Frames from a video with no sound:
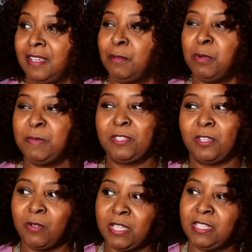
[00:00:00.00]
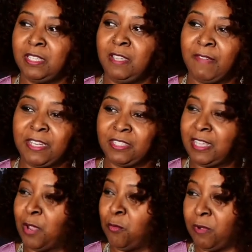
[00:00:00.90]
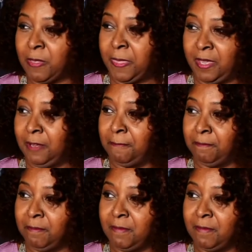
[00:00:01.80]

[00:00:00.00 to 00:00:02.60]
It would be so easy if I just had one thing